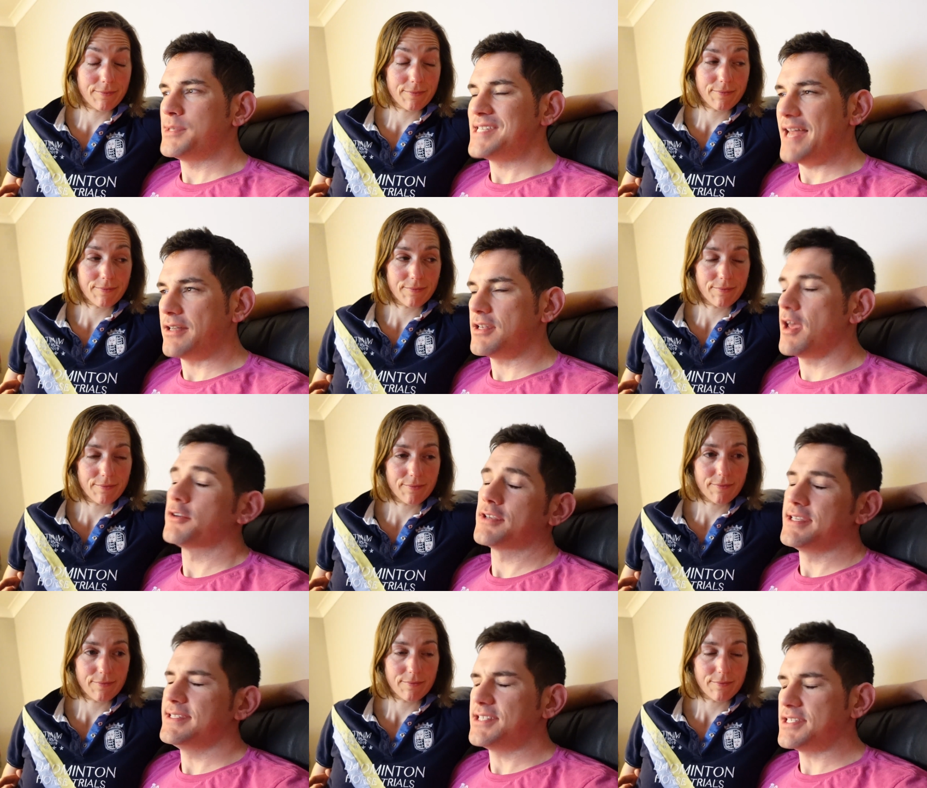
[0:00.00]
Speaker 1: a tech. No,
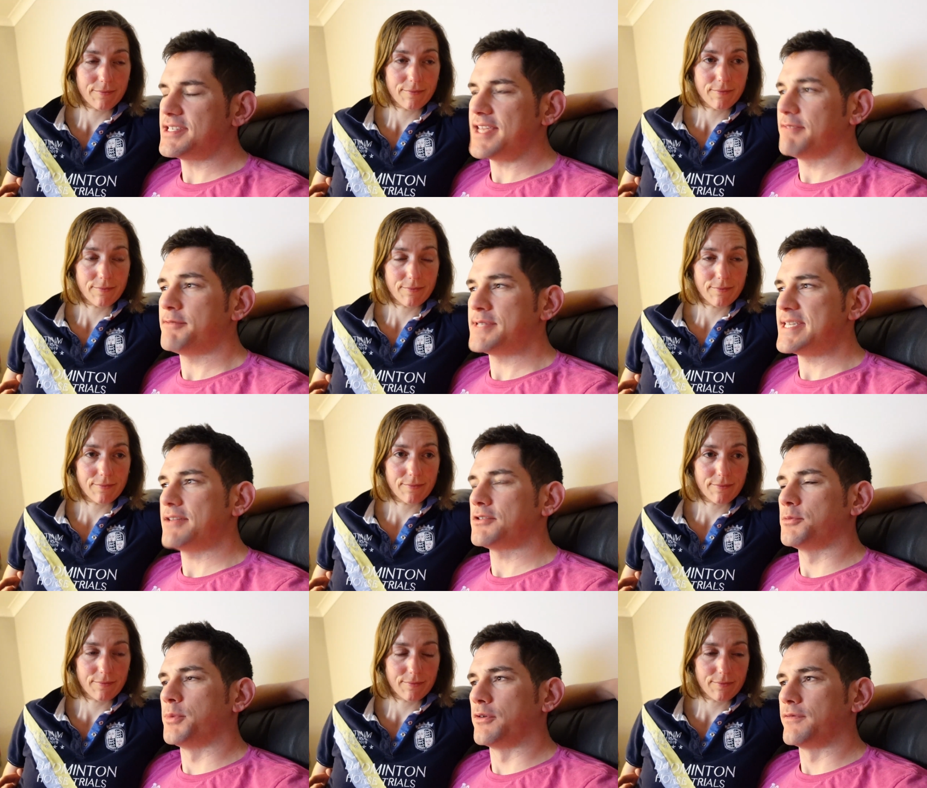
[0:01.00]
he's just thinking from a
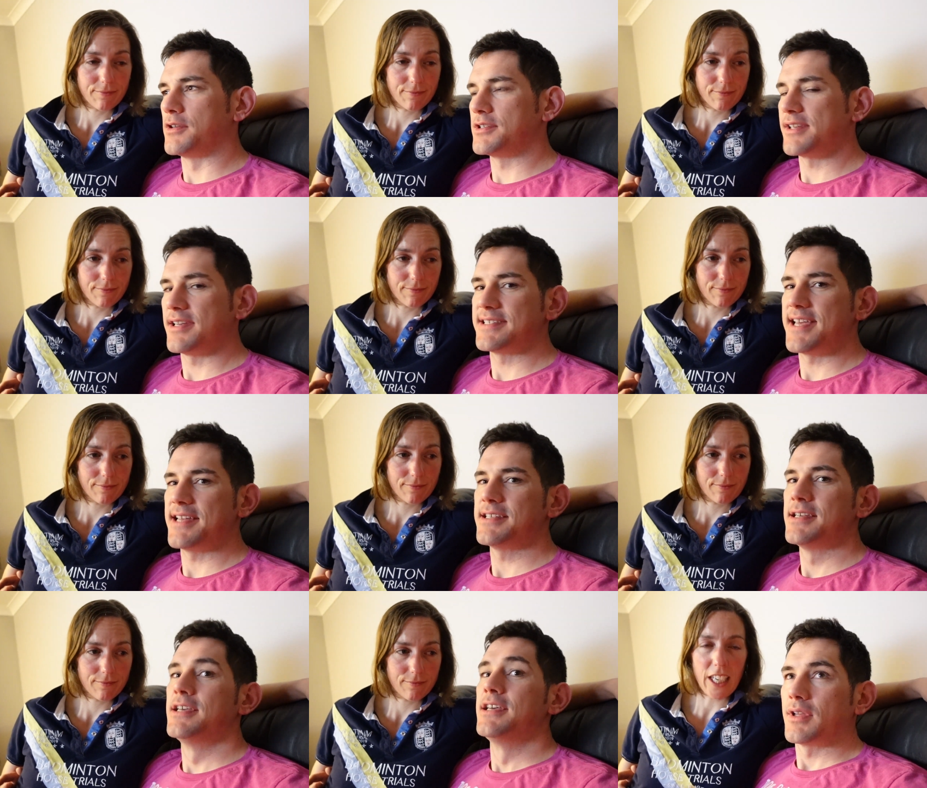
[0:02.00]
technical point of view because I said.
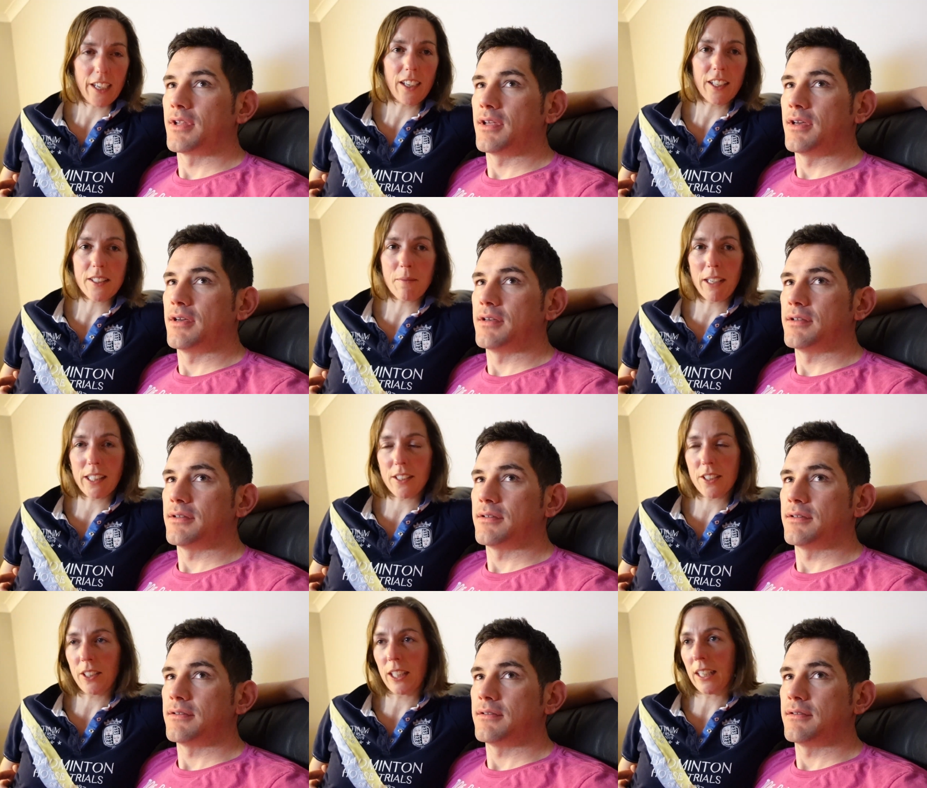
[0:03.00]
Speaker 2: I like to make it
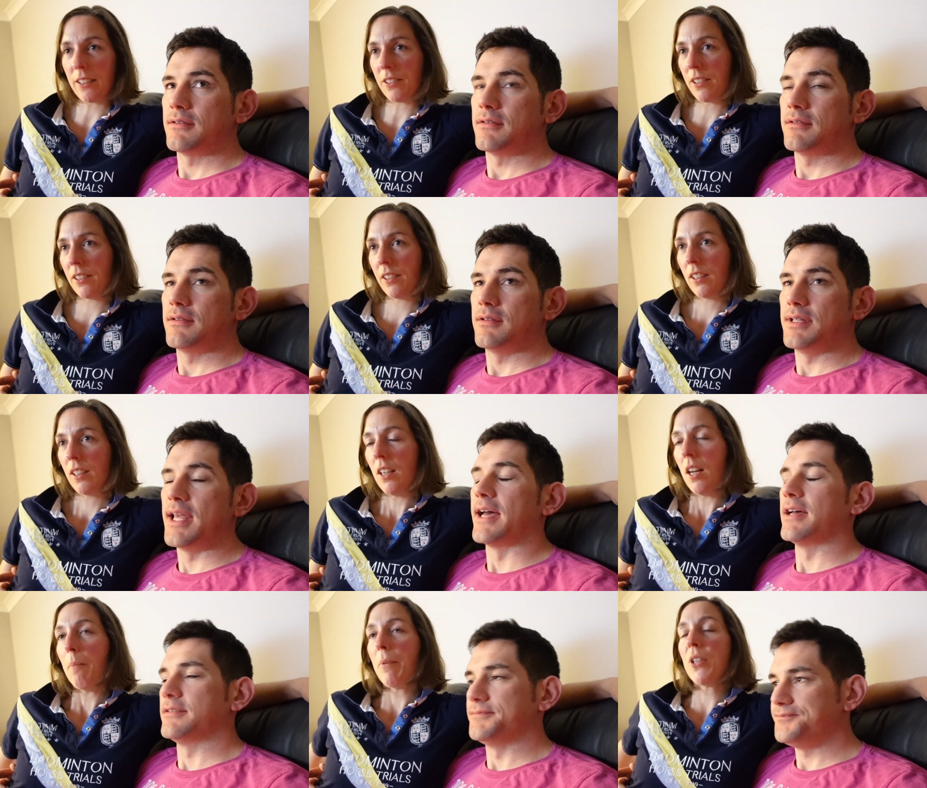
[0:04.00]
too loud.
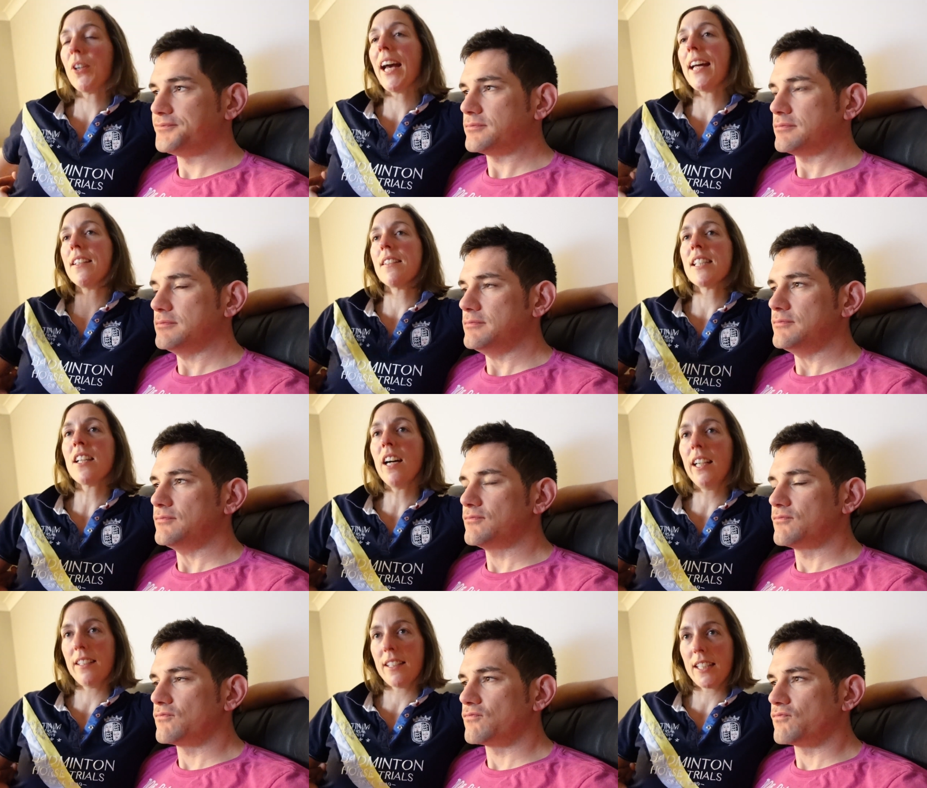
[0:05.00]
Yeah. But you can
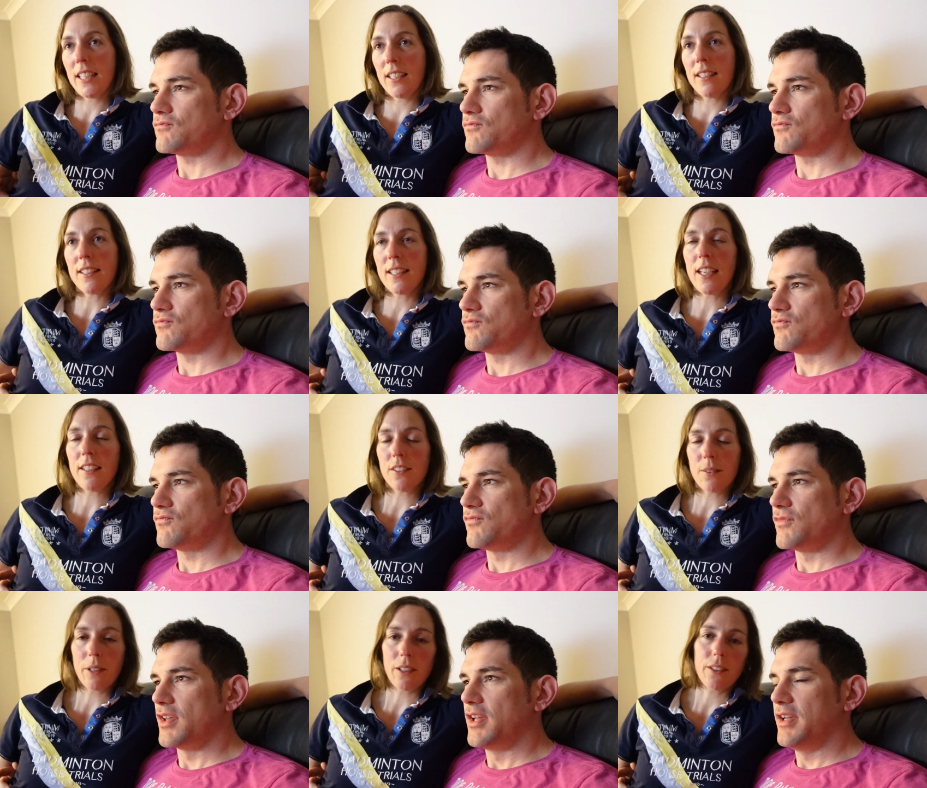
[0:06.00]
silence it instead
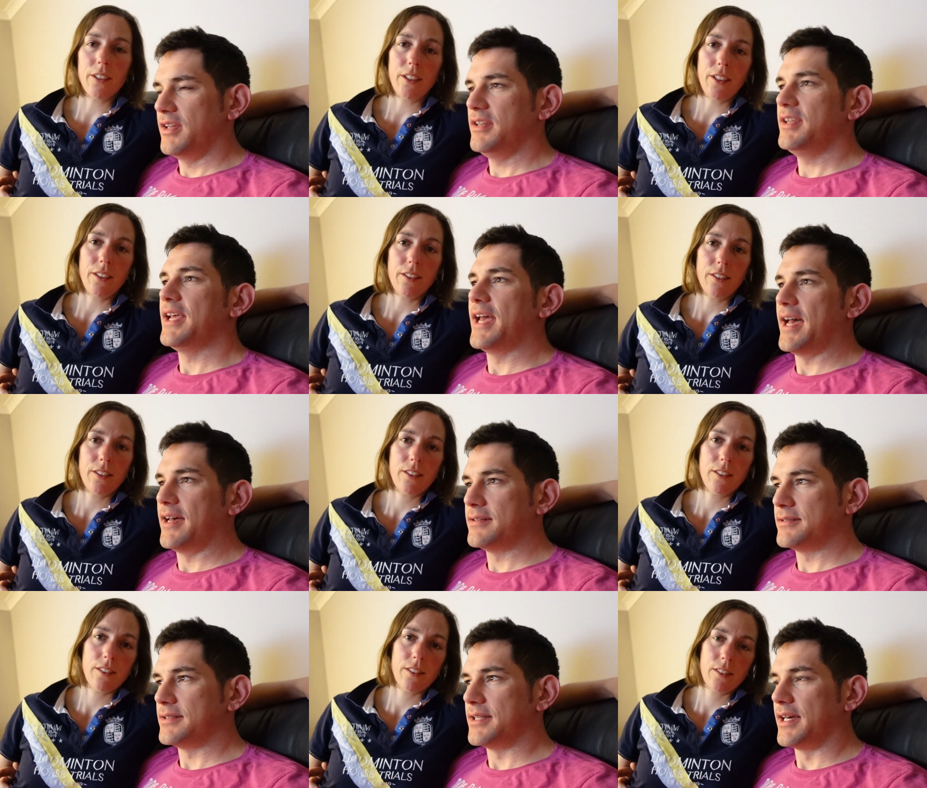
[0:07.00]
as well, couldn't
Speaker 1: you? Yeah,
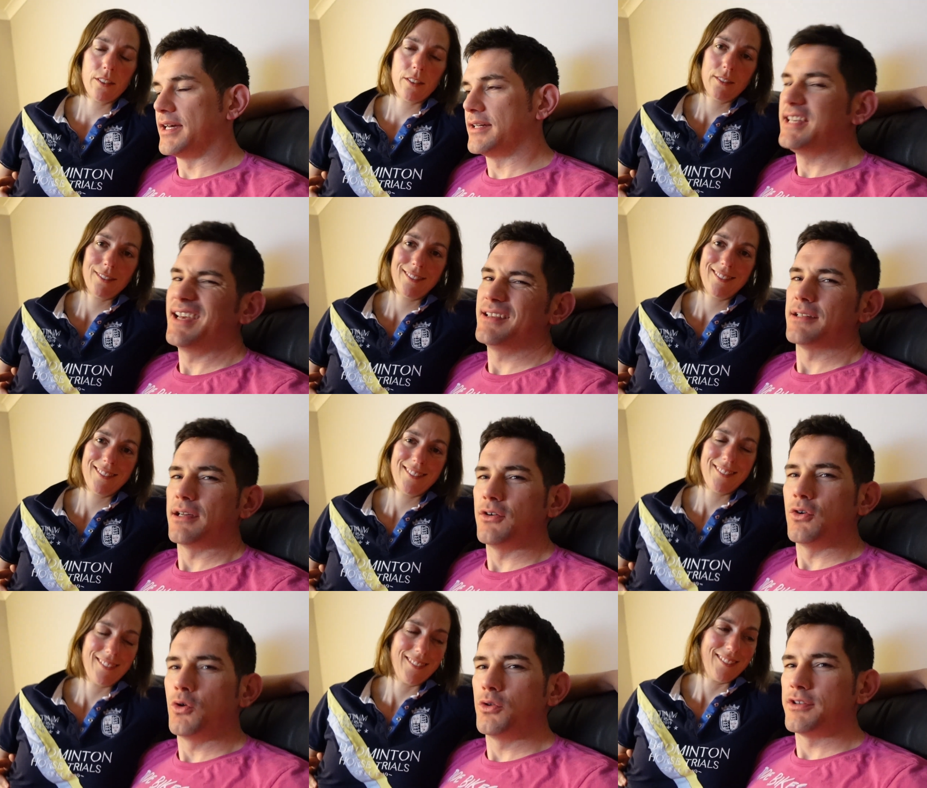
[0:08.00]
yeah. And uh, all